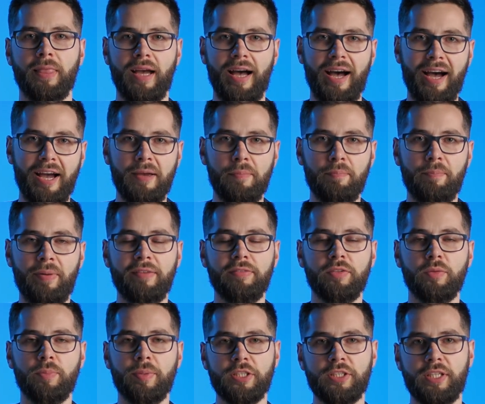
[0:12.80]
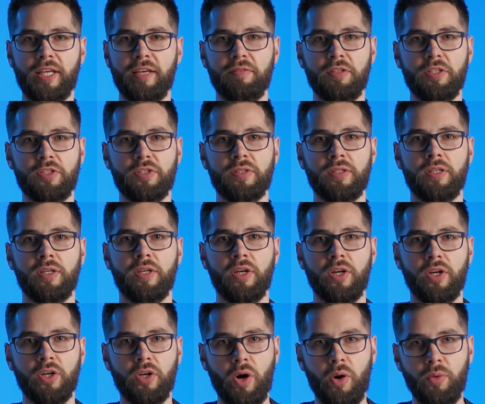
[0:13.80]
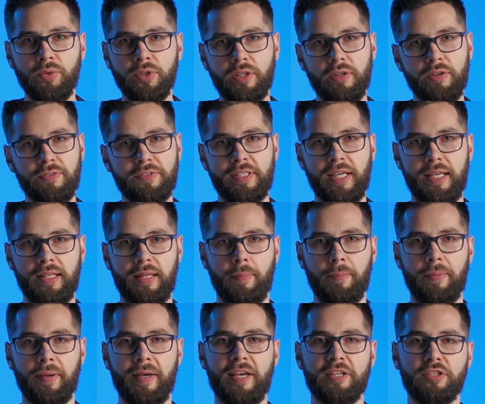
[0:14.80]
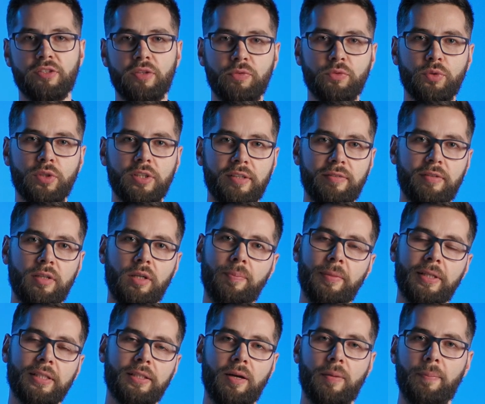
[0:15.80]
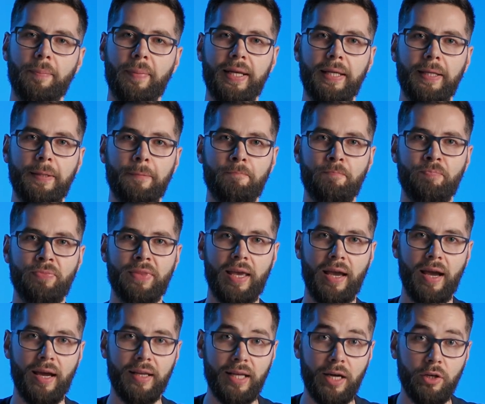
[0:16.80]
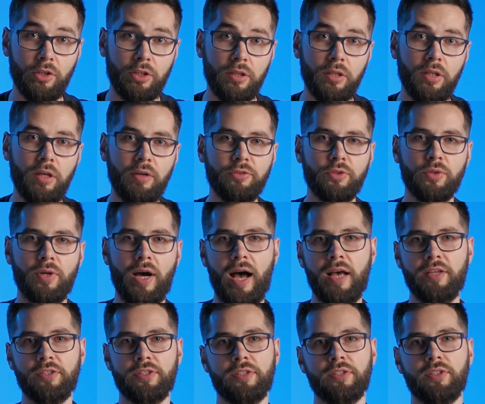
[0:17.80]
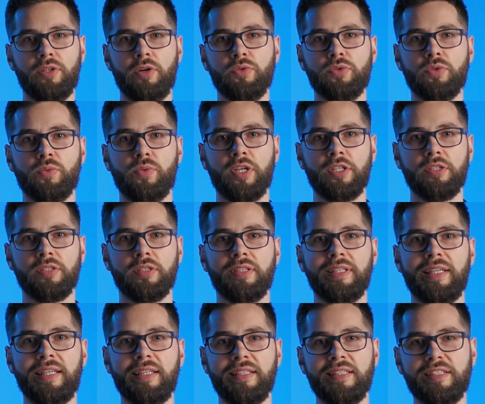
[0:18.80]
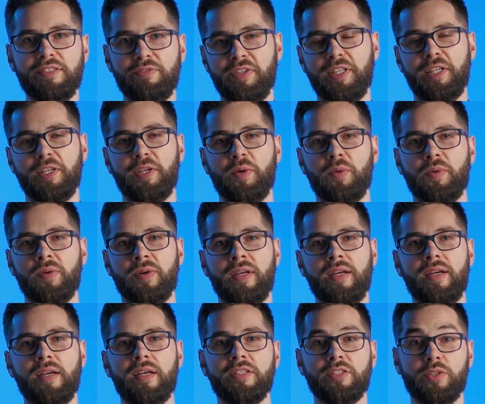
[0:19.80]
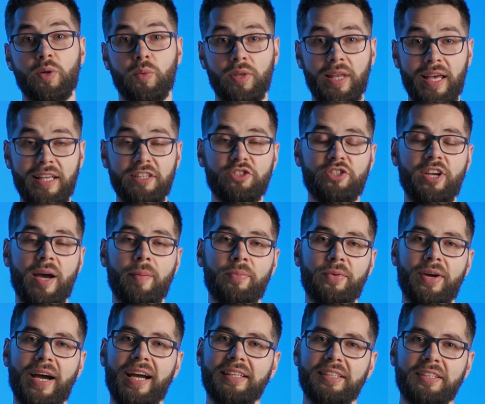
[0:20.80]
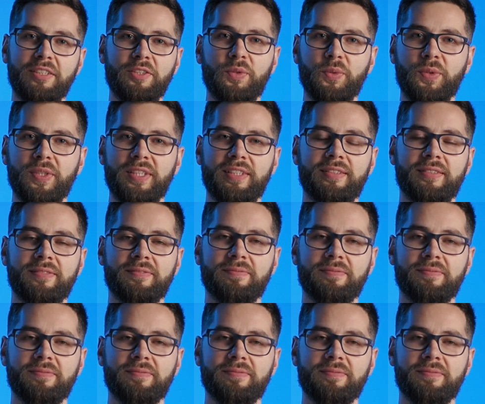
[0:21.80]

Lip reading: I am Paweł Paszkiewicz, co-owner of setapp, a software development company, and I would love to answer those questions in this video. So let's jump right into it.